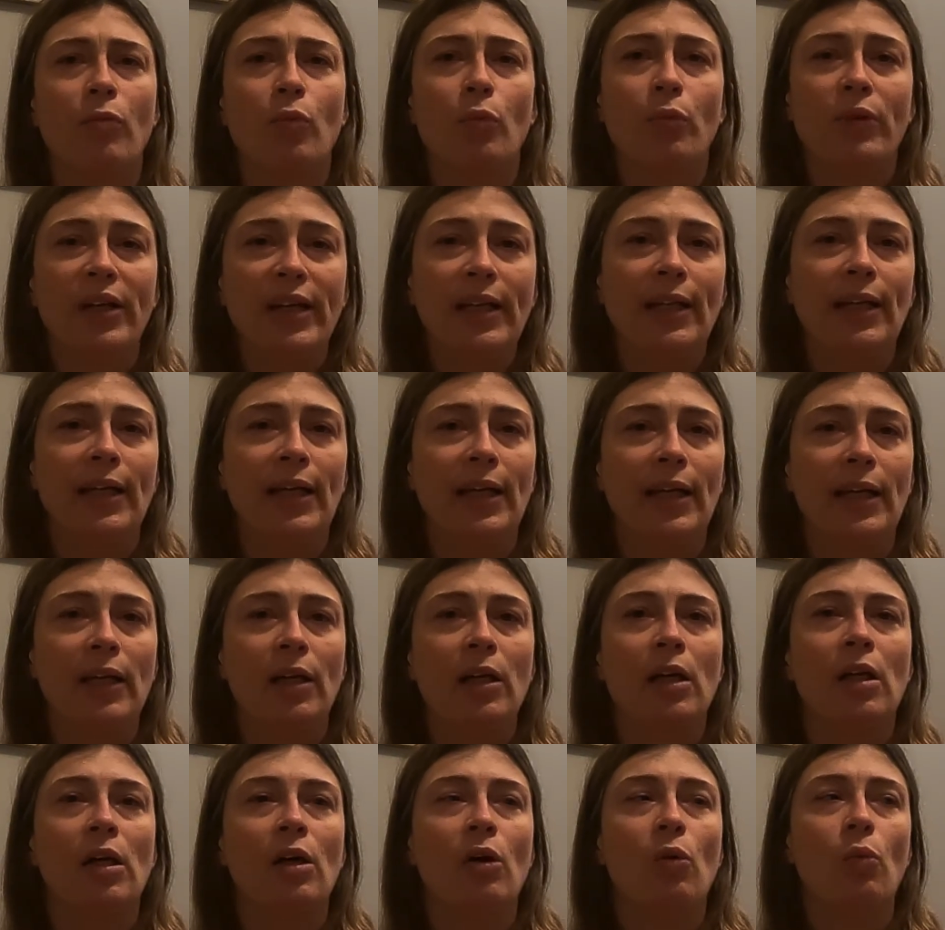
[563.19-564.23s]
really,
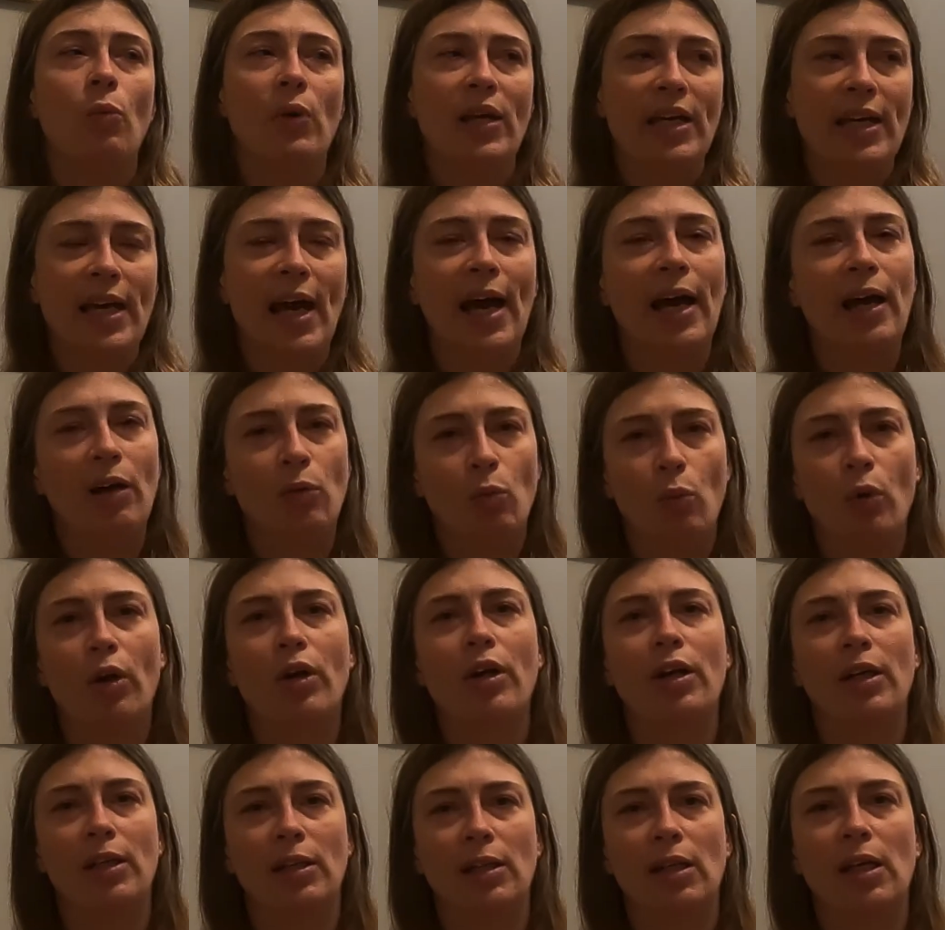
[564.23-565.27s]
we can
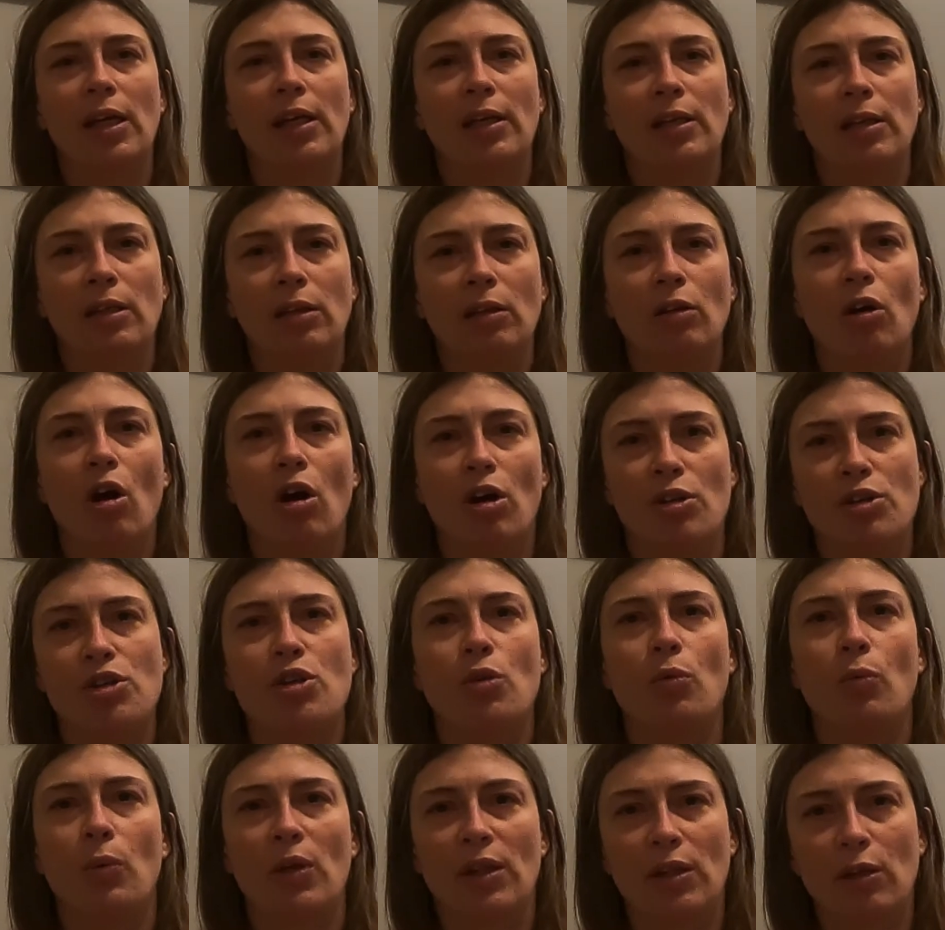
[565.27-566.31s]
work in
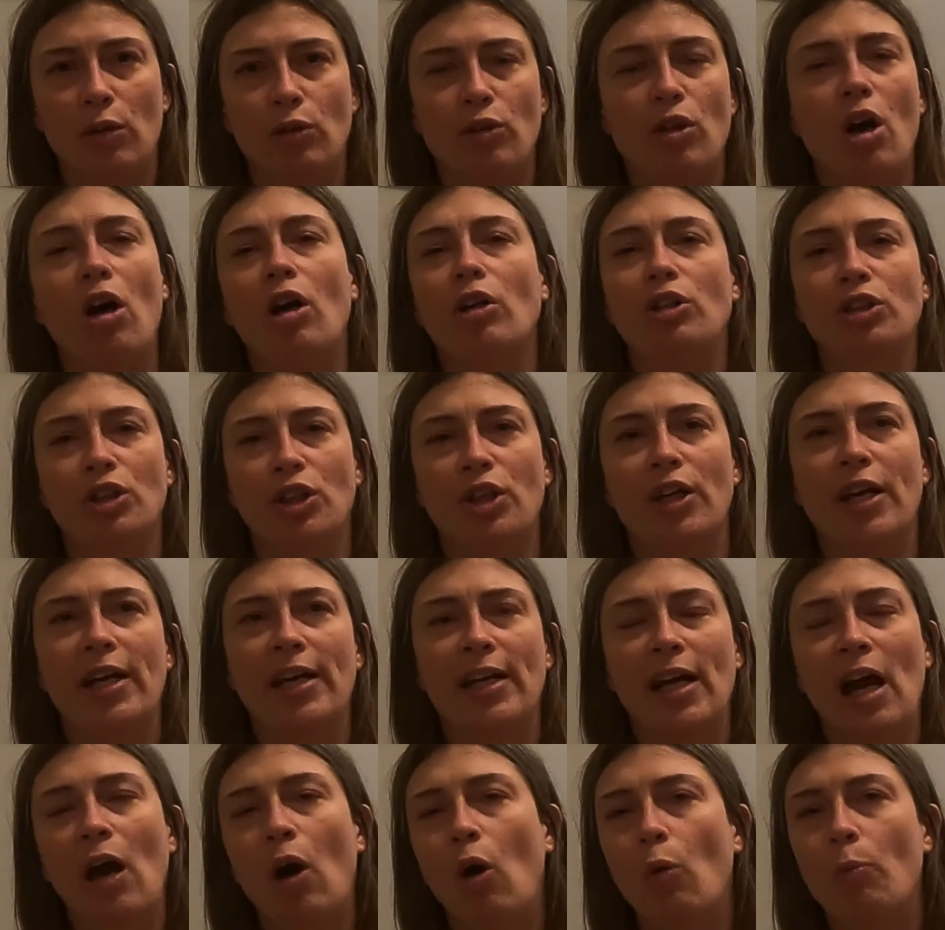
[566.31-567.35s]
concert with your doctor and
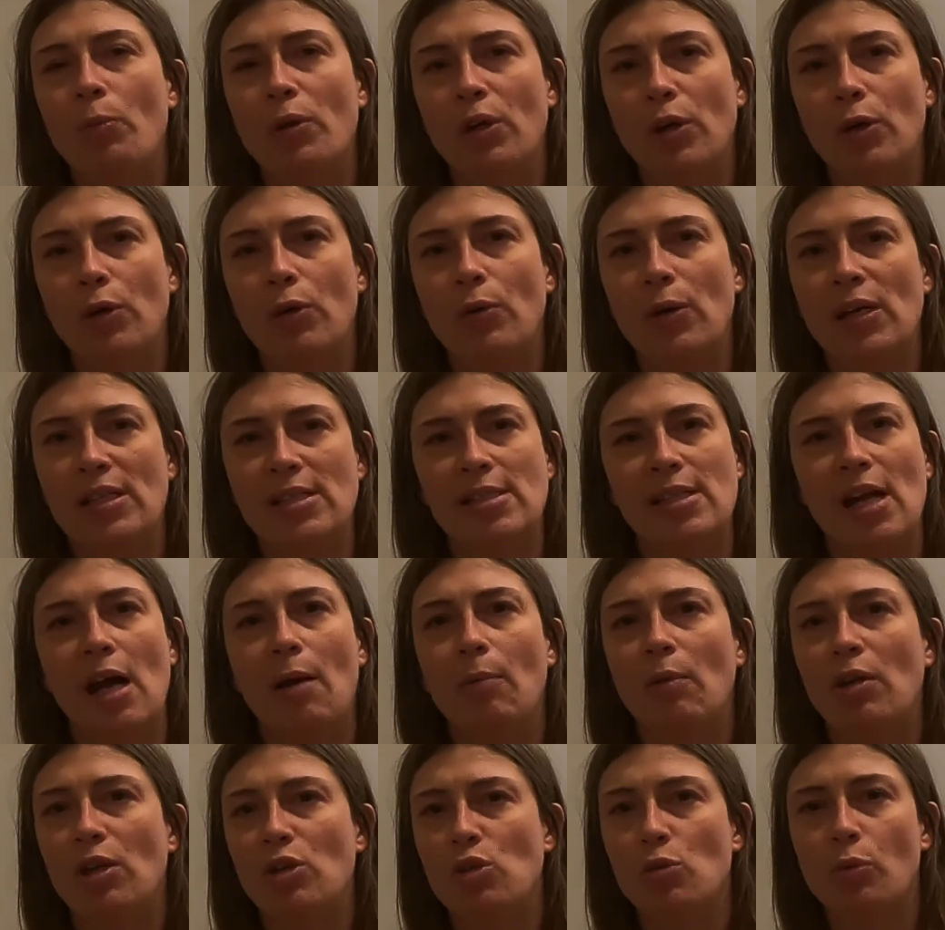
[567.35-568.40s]
help you
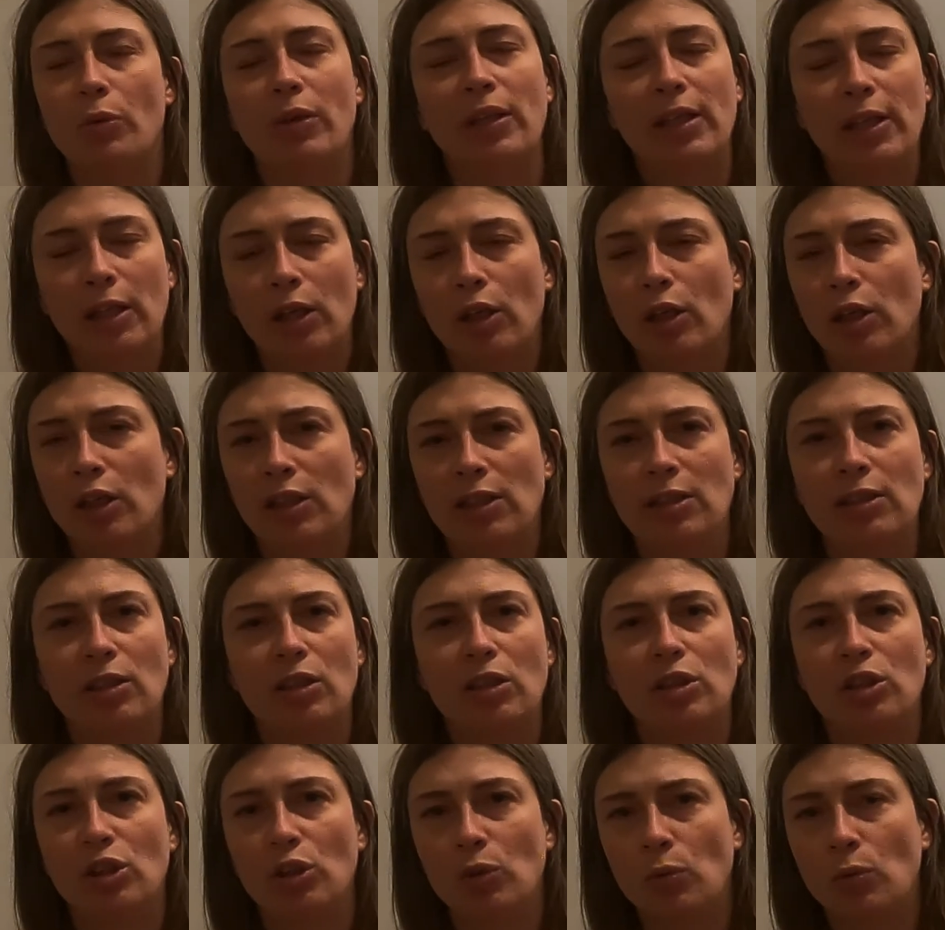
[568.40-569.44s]
establish really good
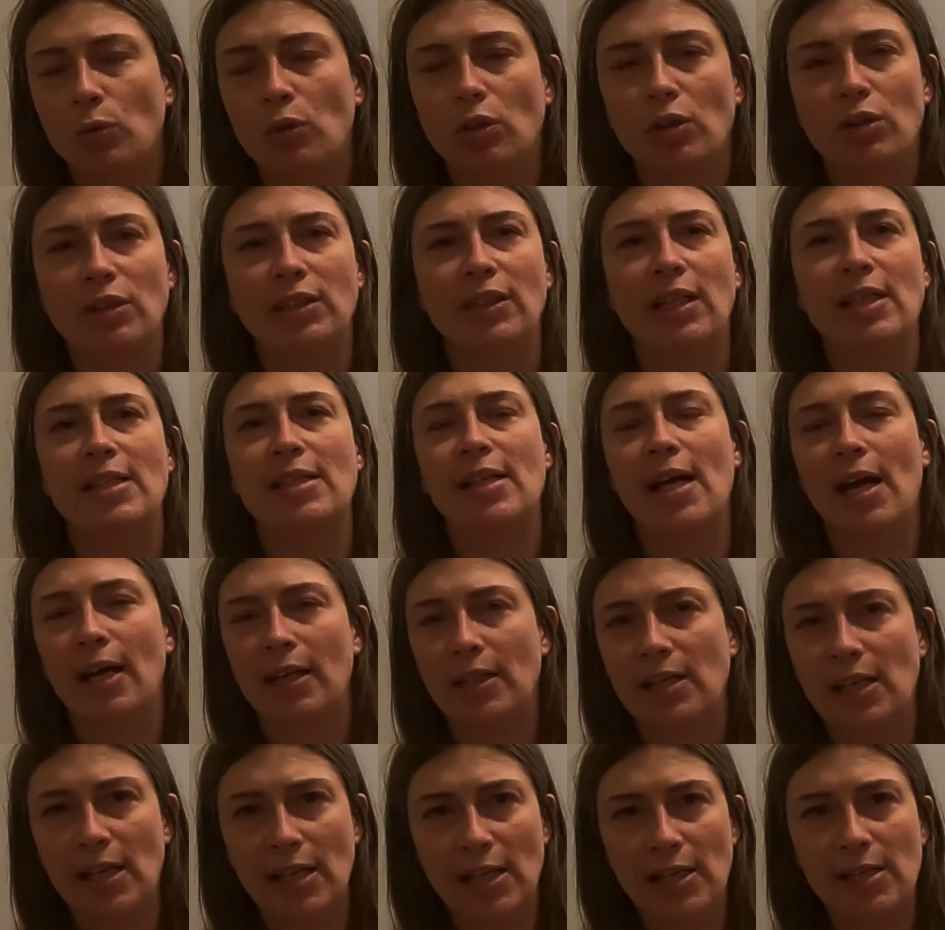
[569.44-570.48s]
tools and
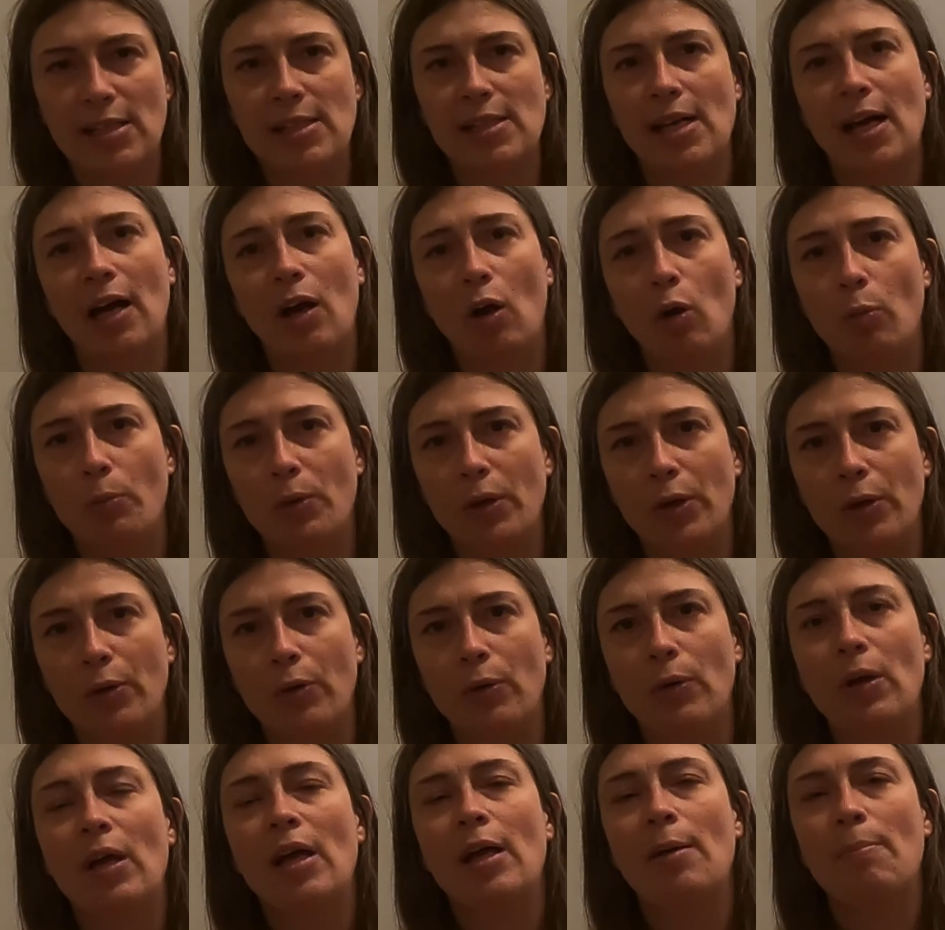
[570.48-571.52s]
techniques to help
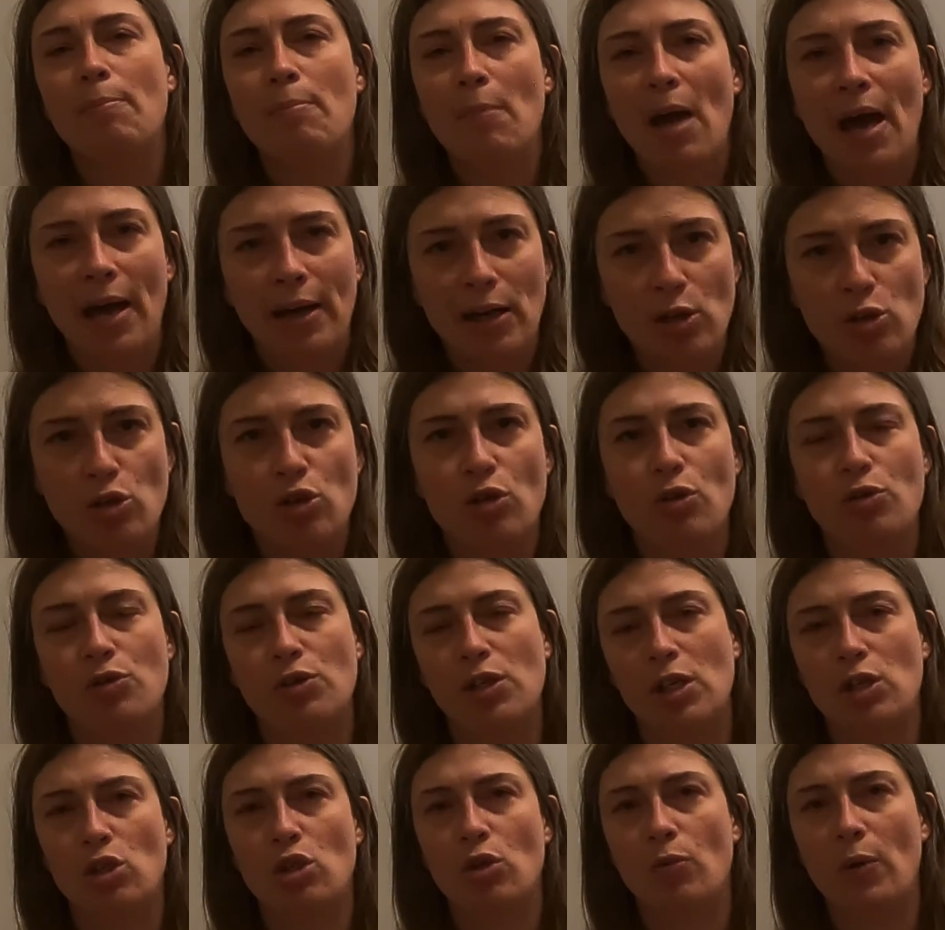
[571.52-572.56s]
you manage those
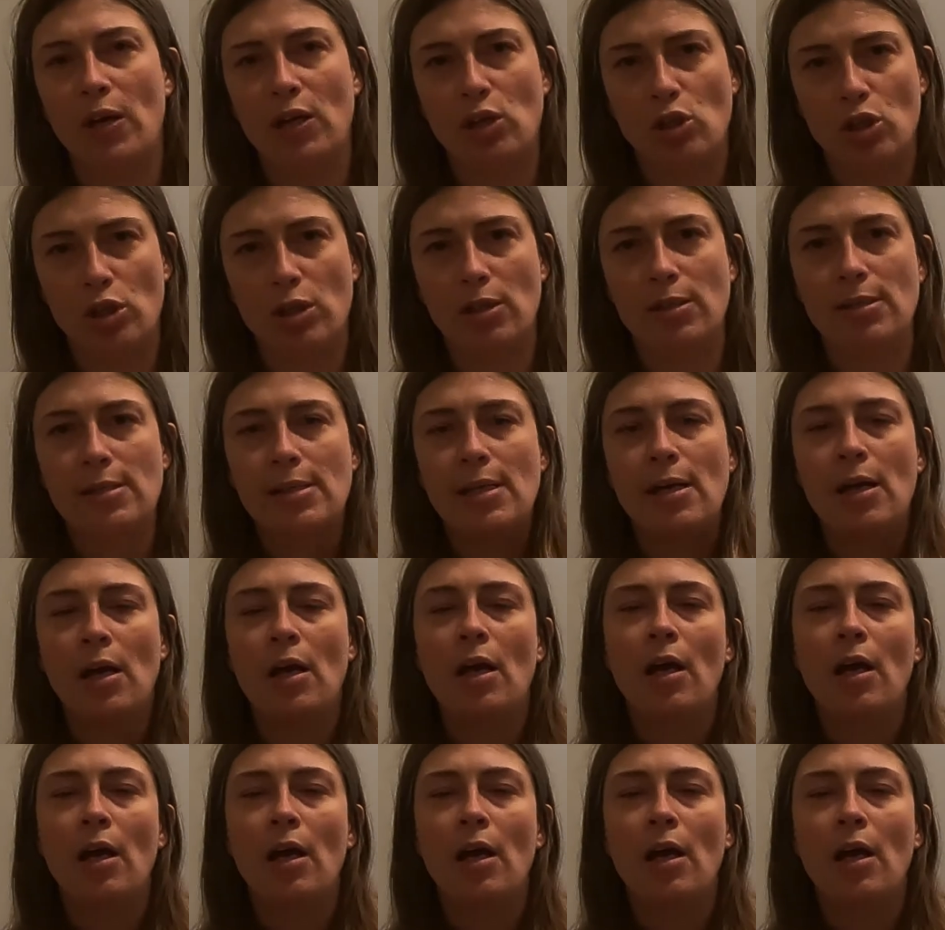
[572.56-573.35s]
situations.